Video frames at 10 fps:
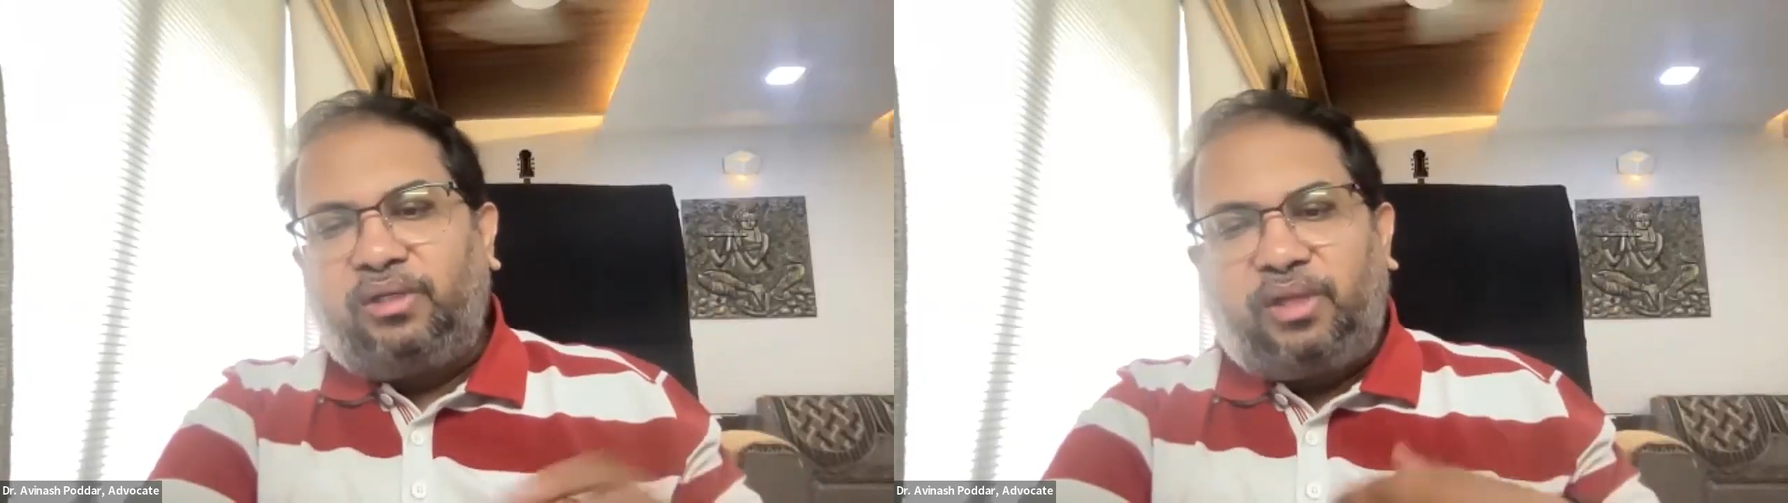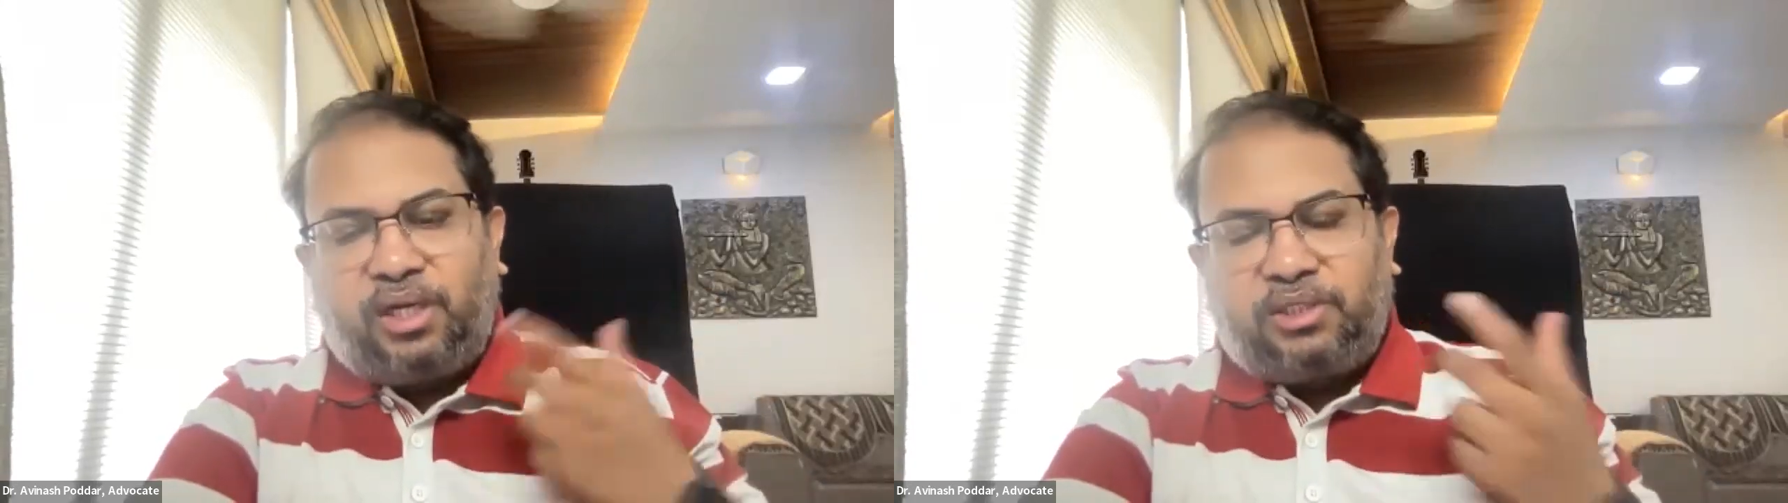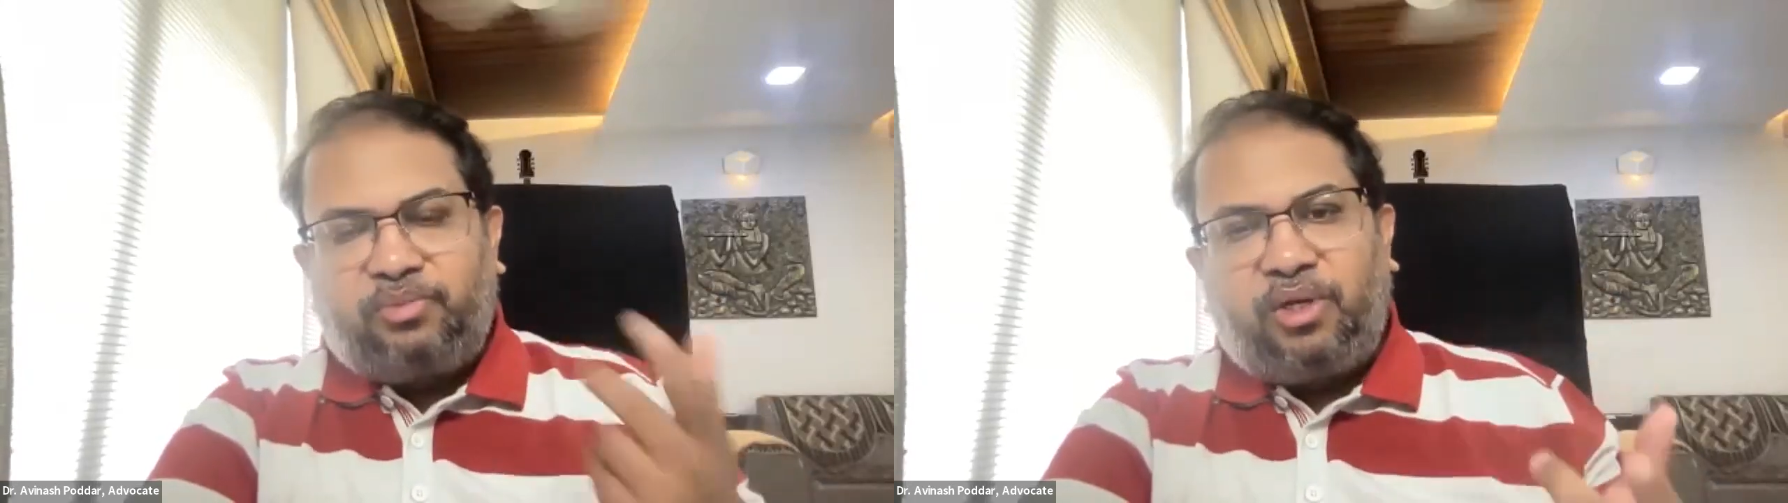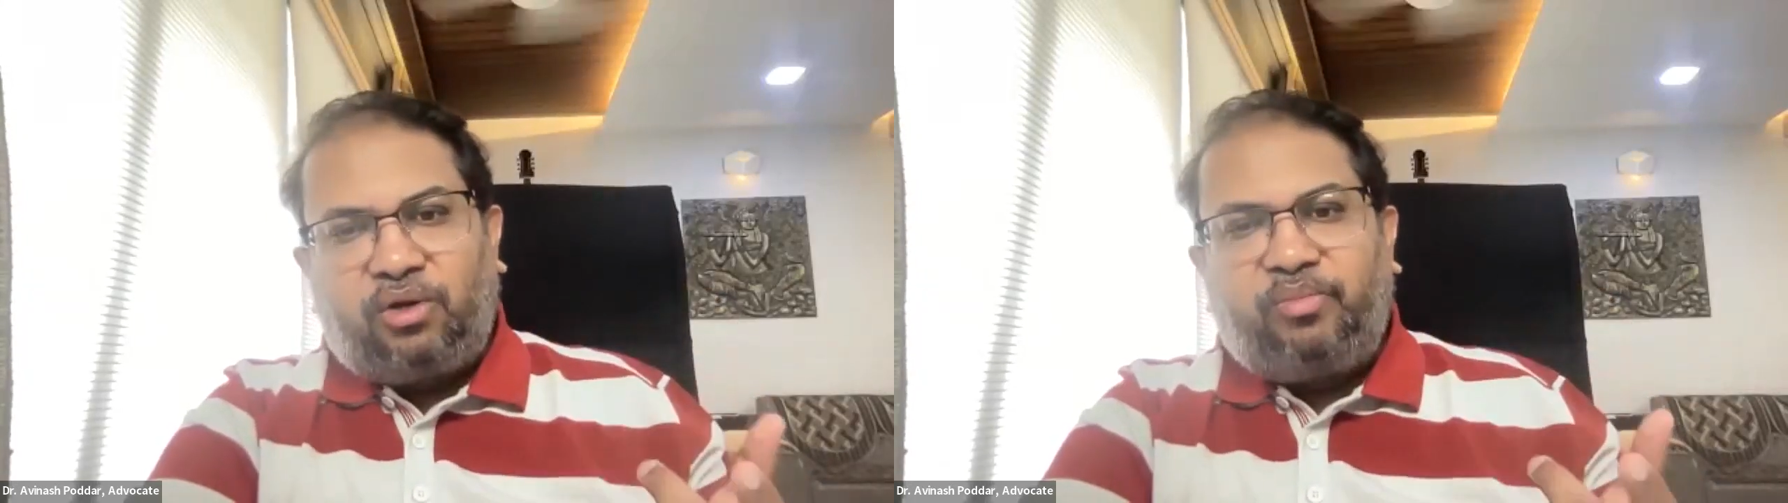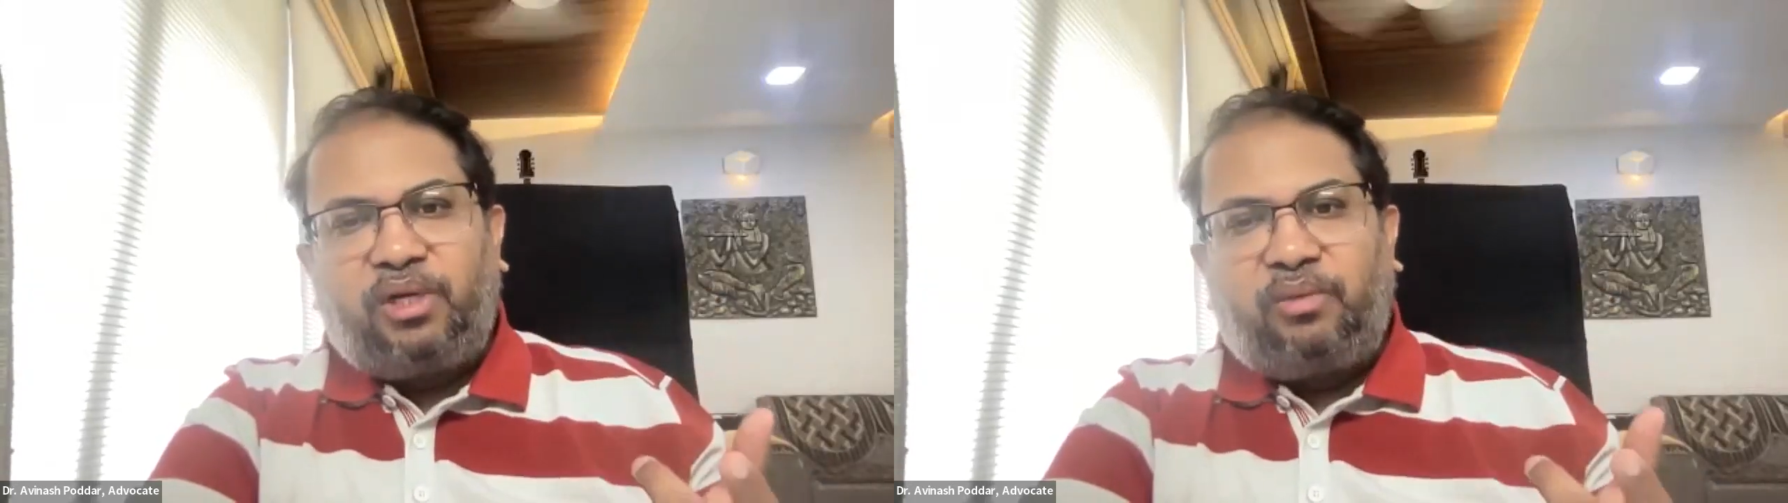that has
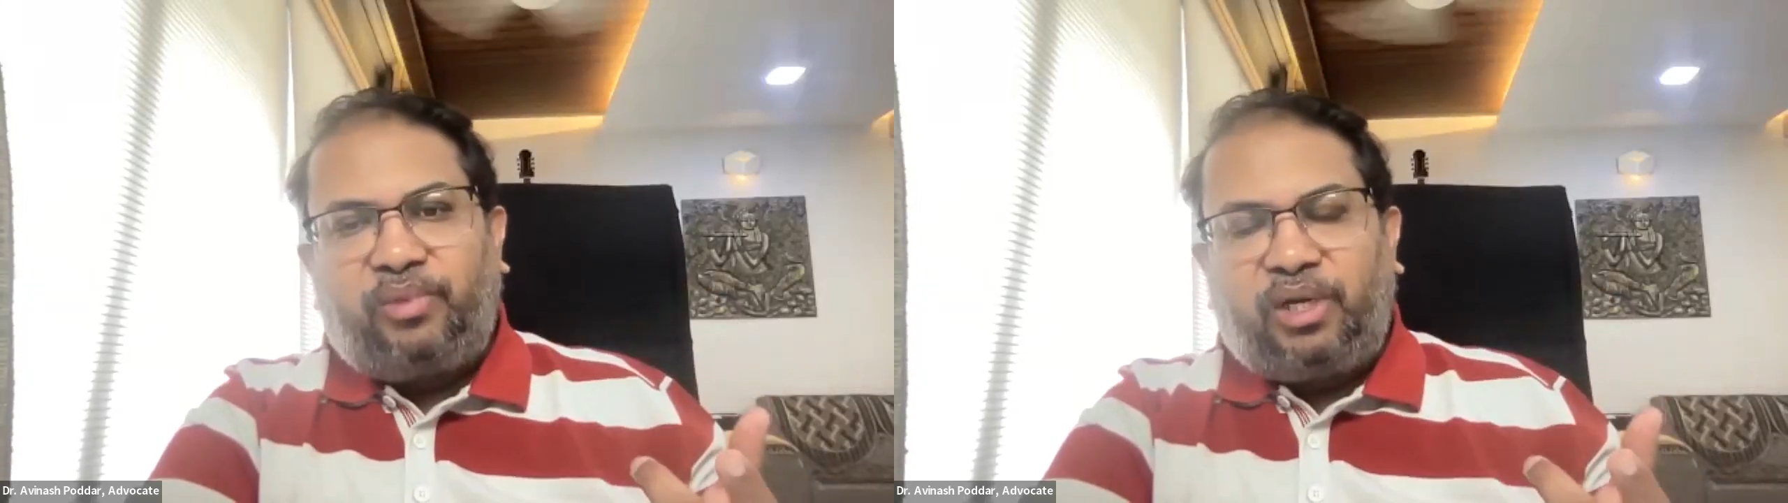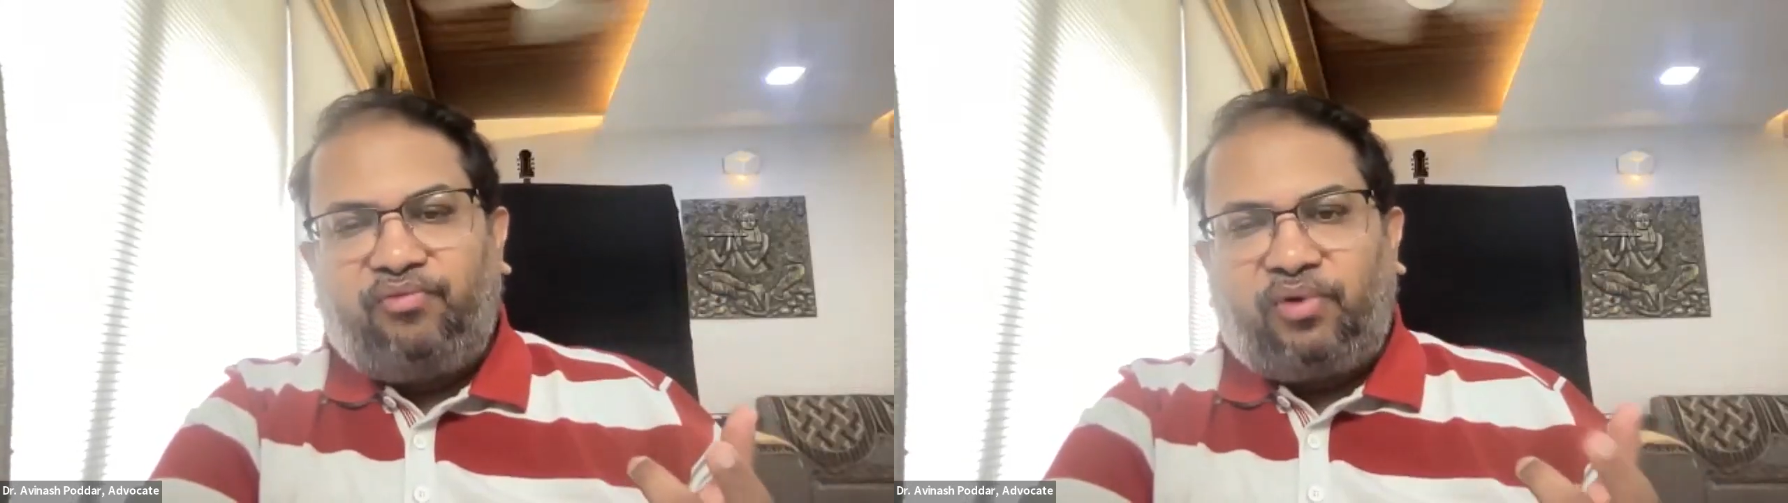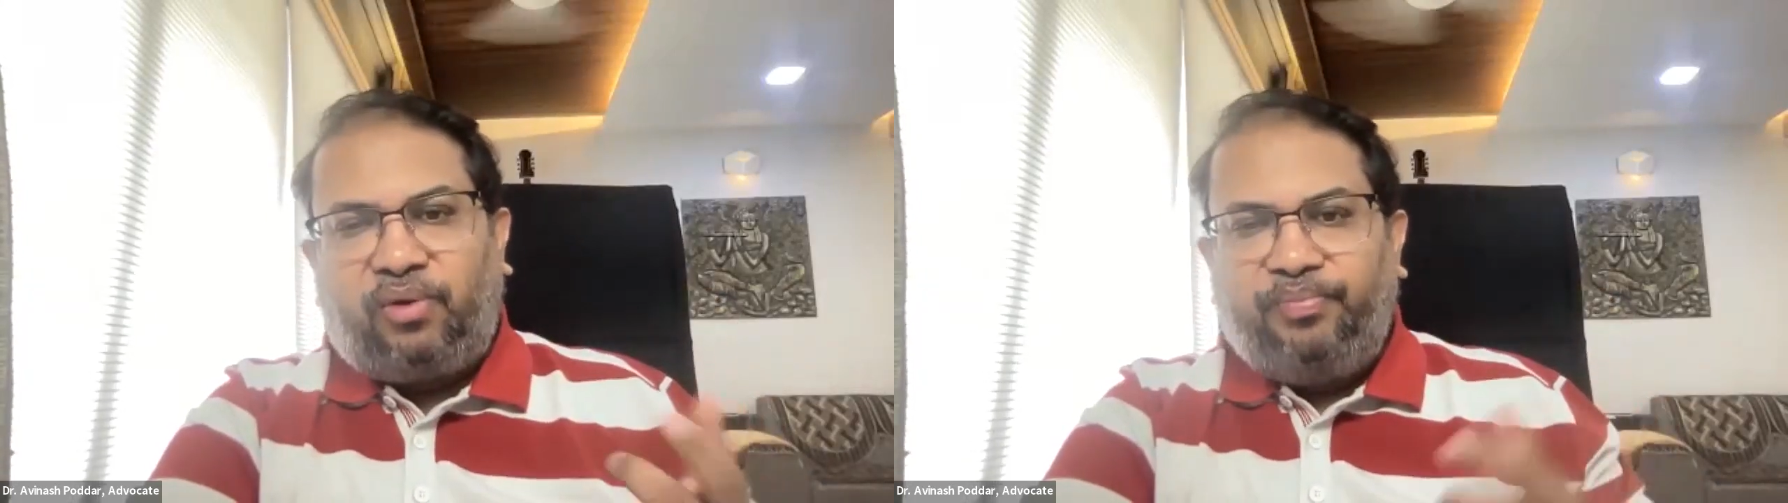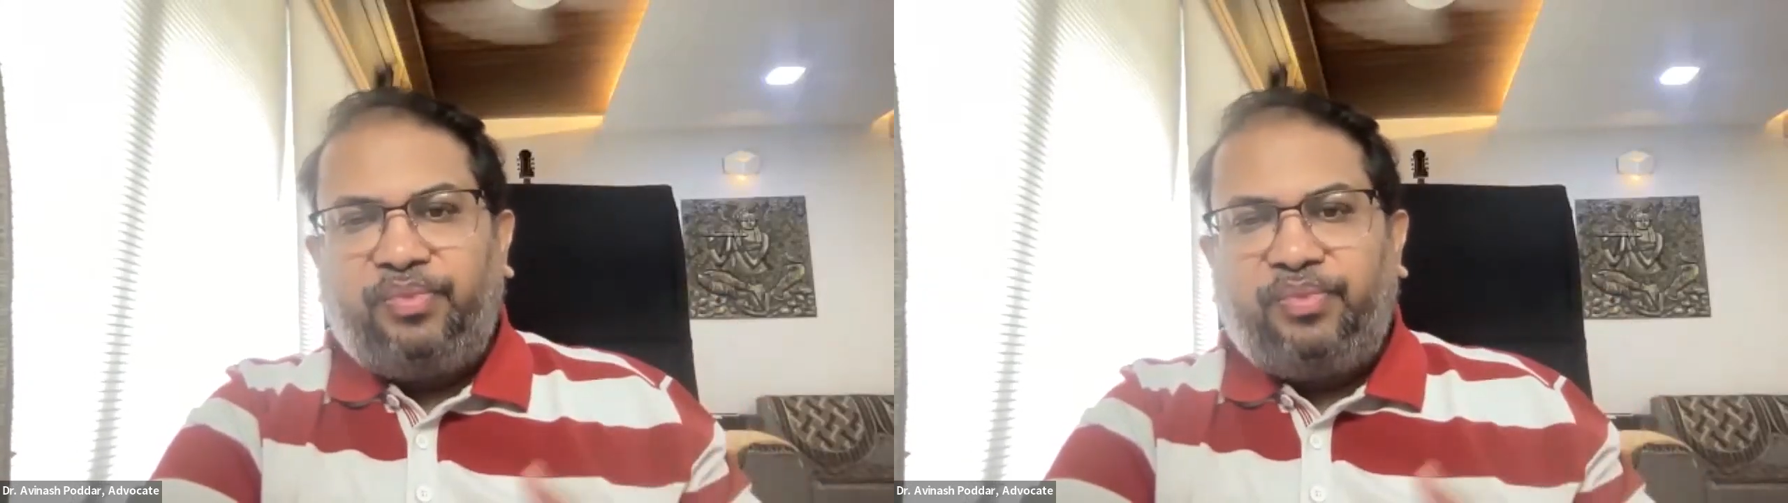not been complied for.